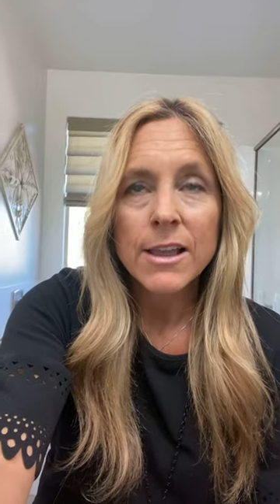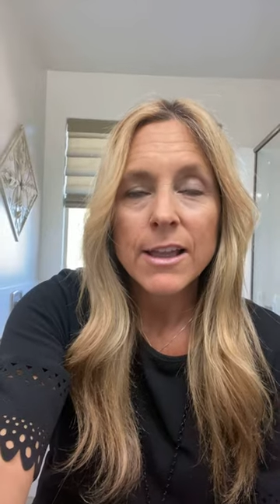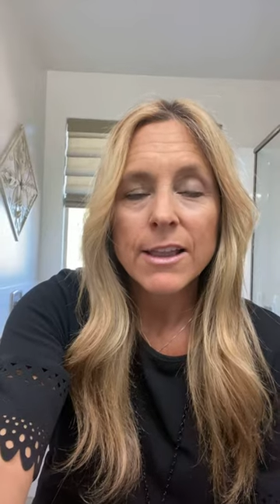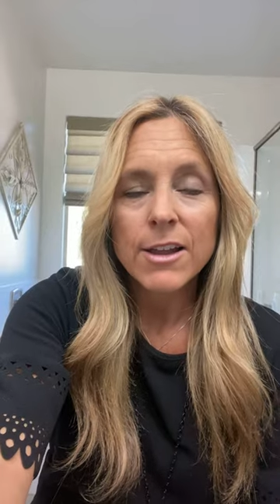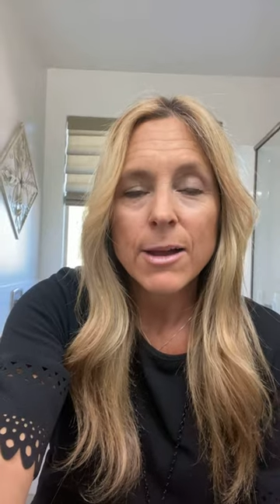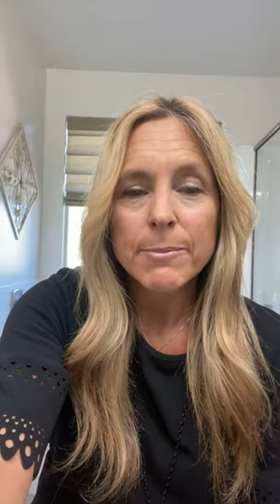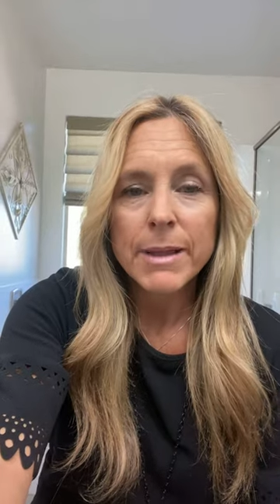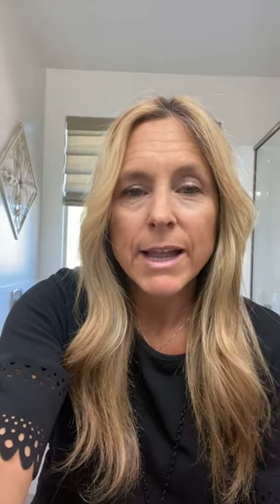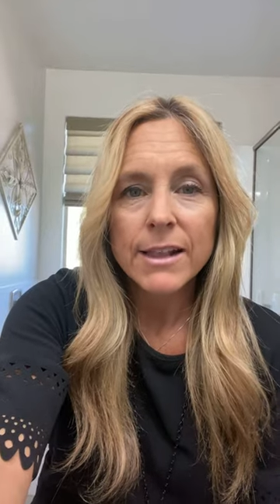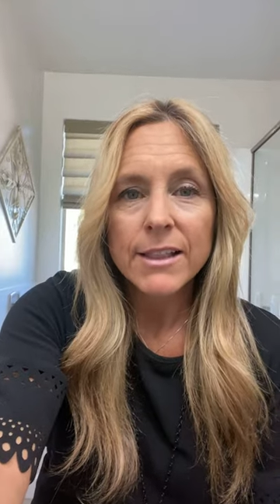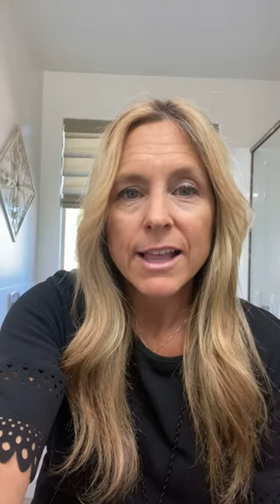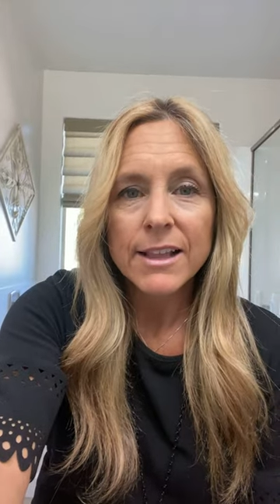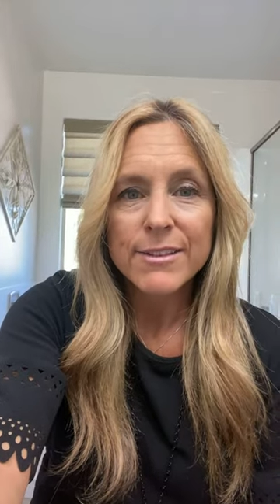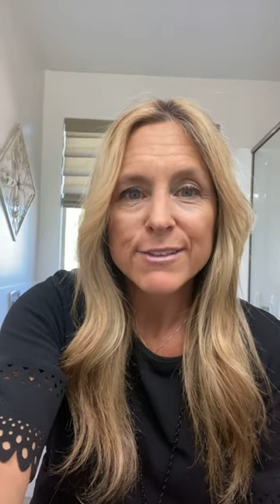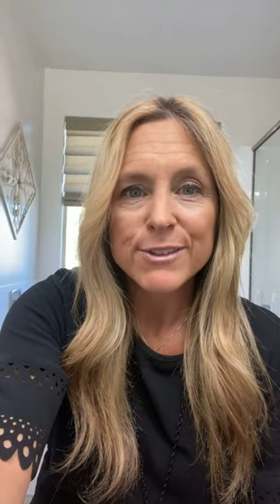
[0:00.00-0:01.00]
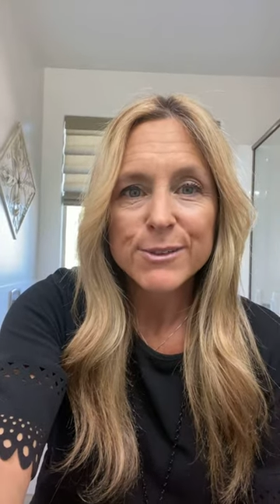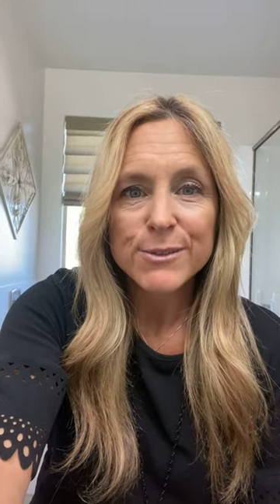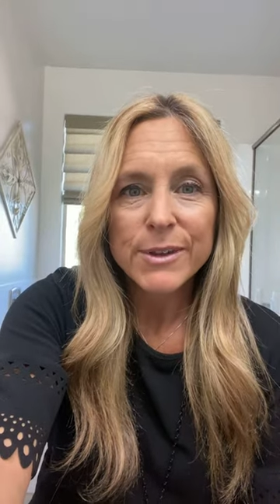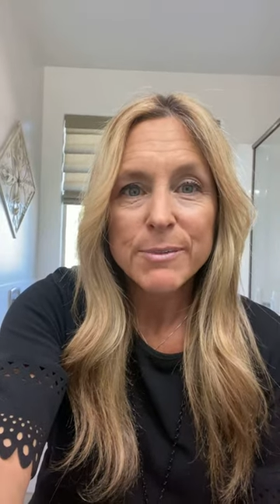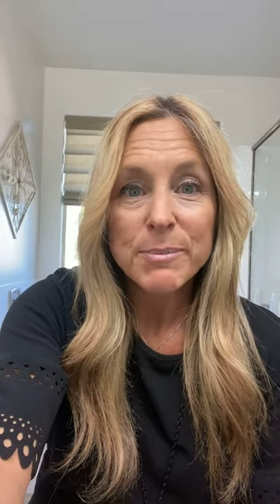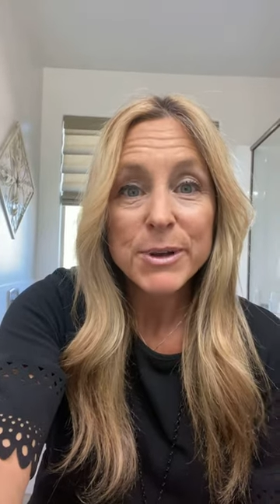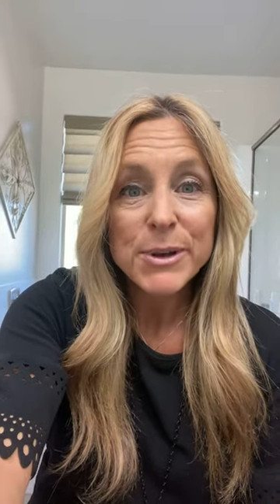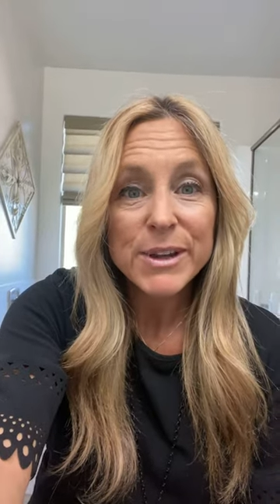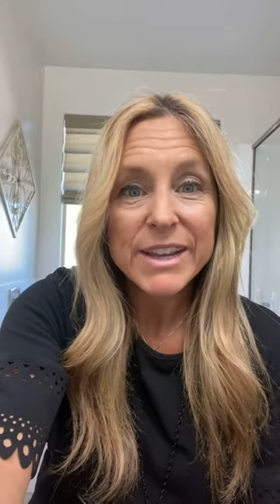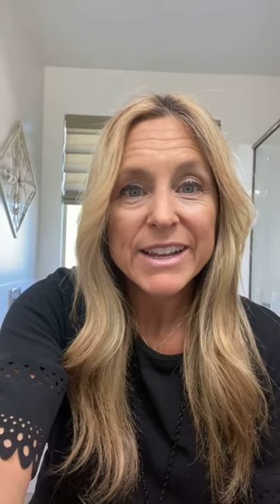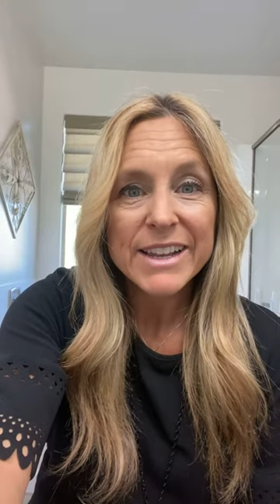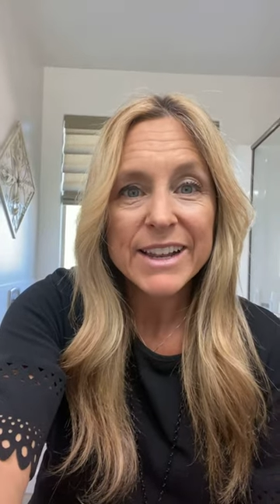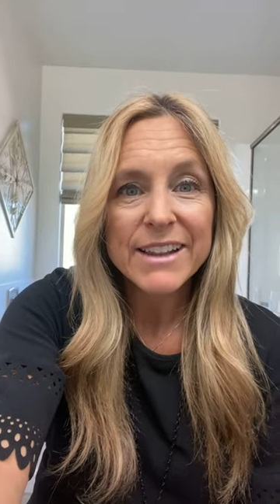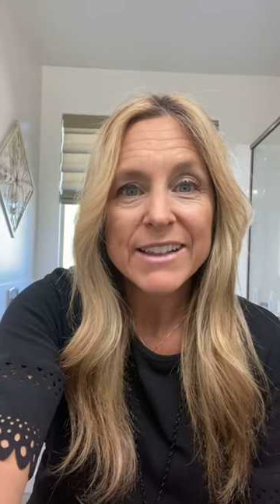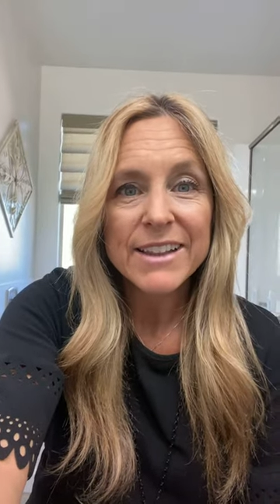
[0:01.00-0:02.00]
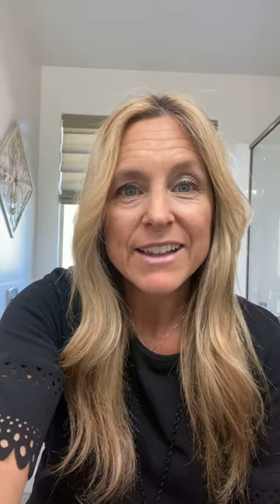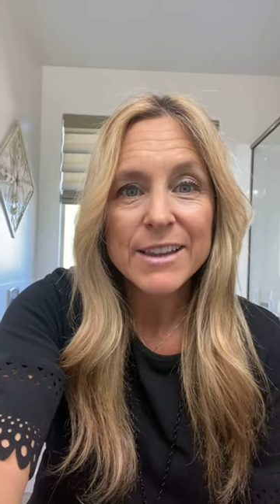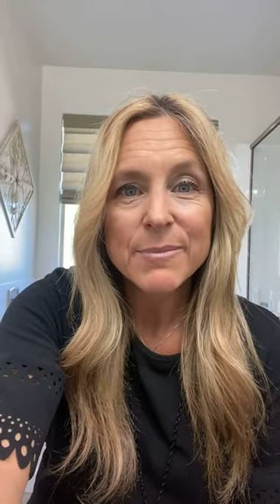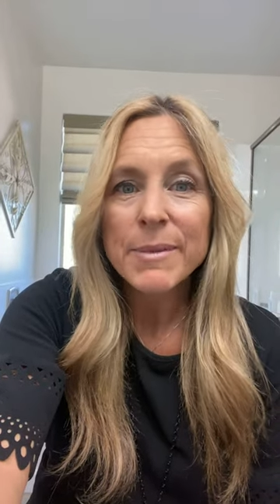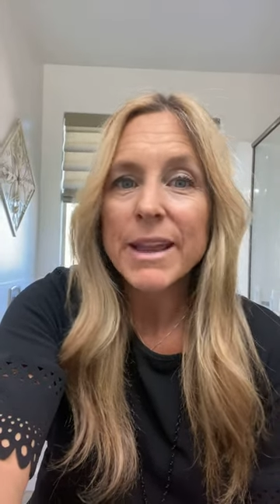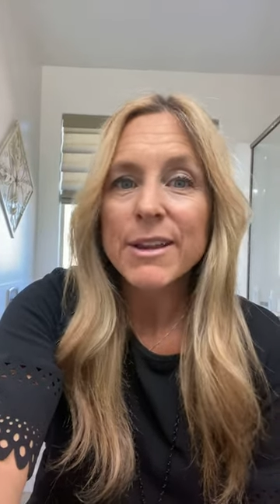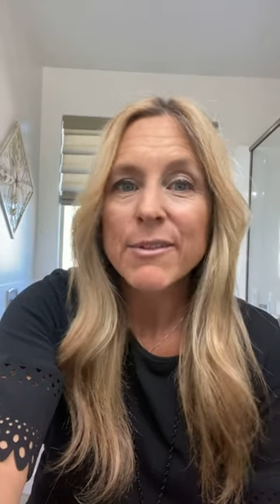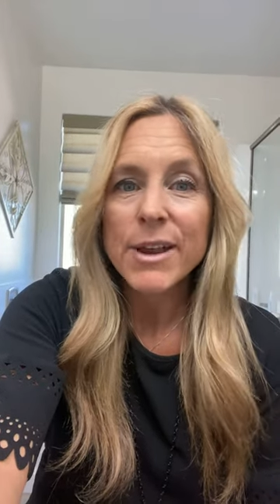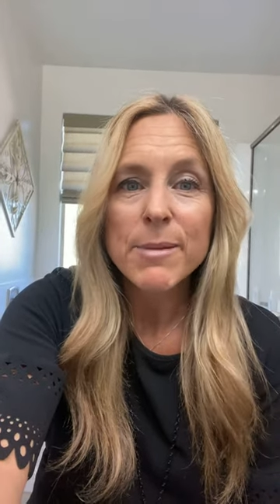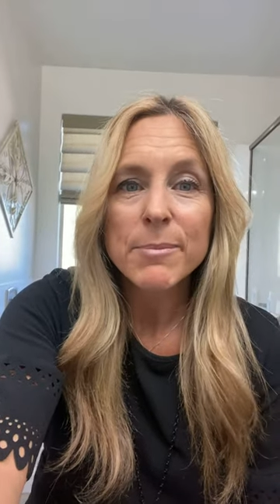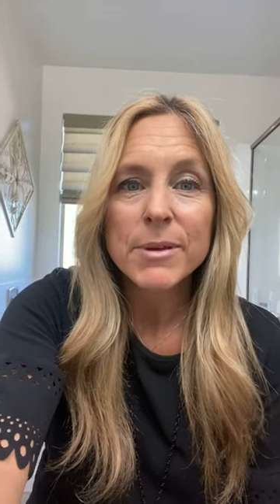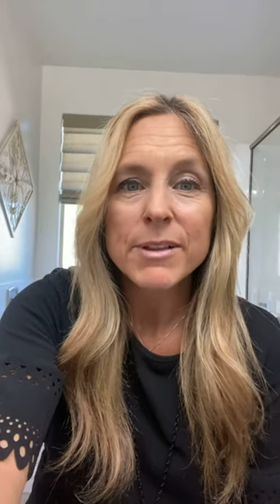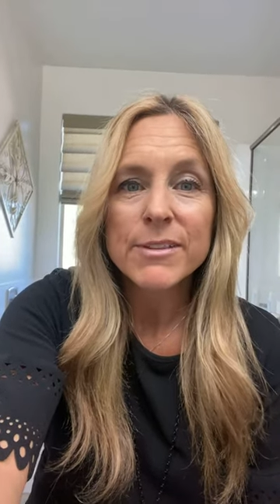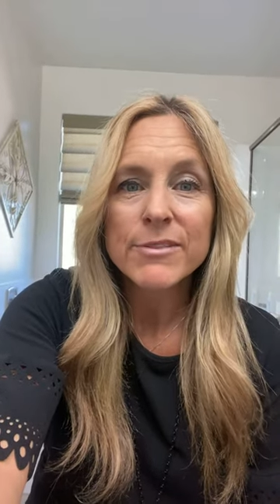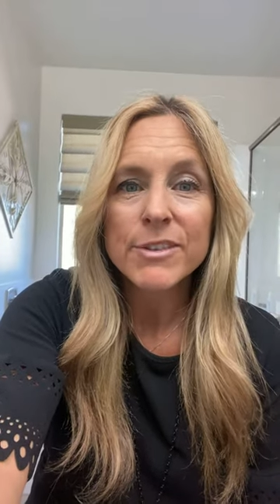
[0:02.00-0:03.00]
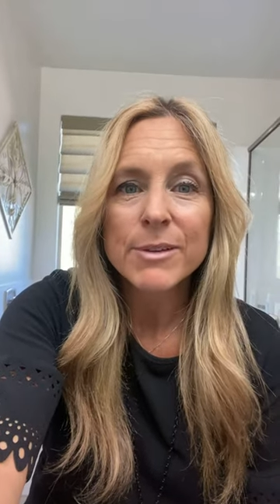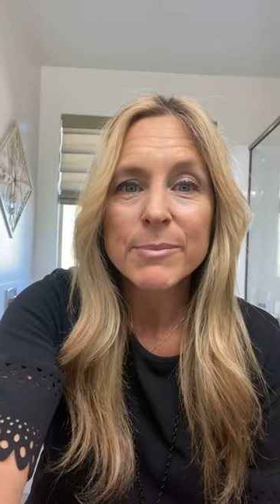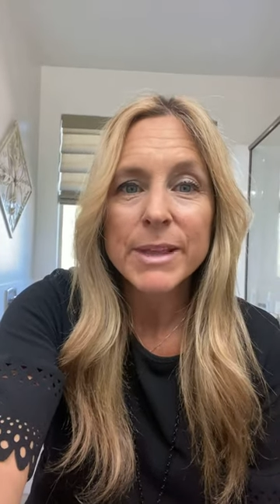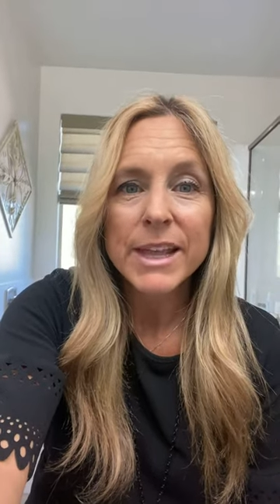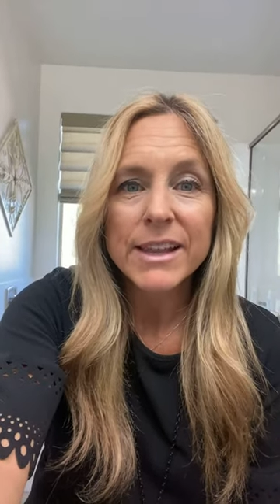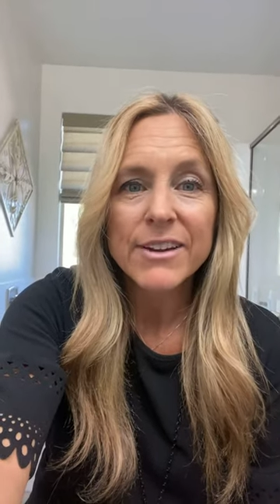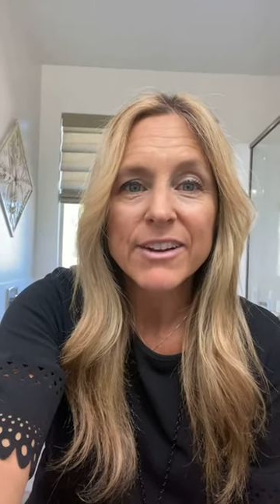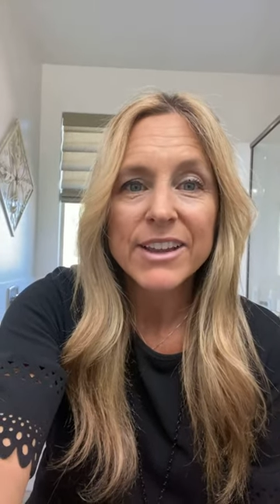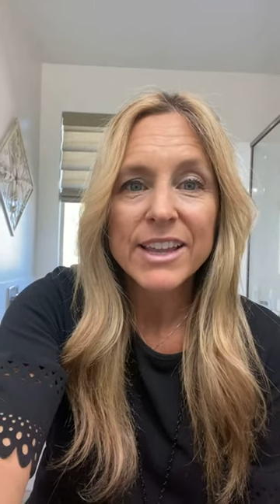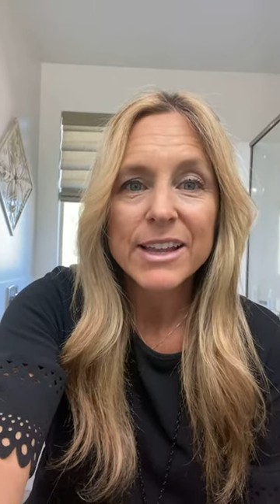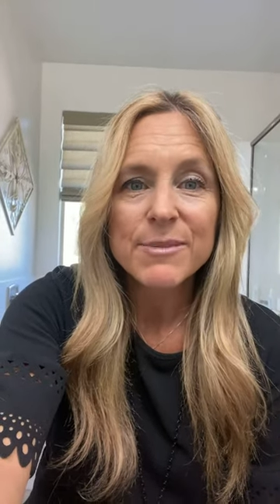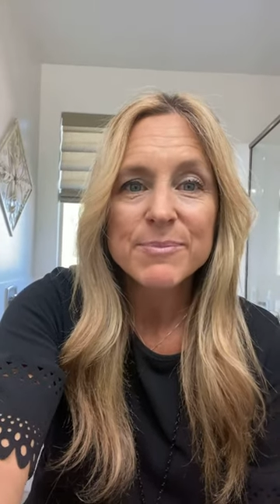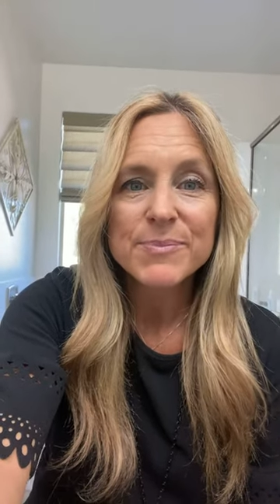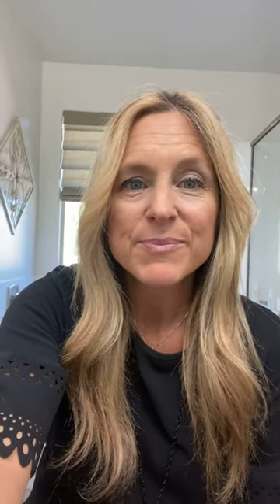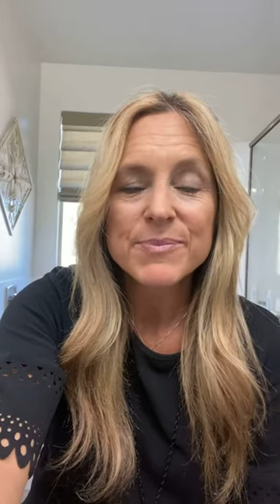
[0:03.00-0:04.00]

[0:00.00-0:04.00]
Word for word: Got back last November, and I, my grandpa's from that area,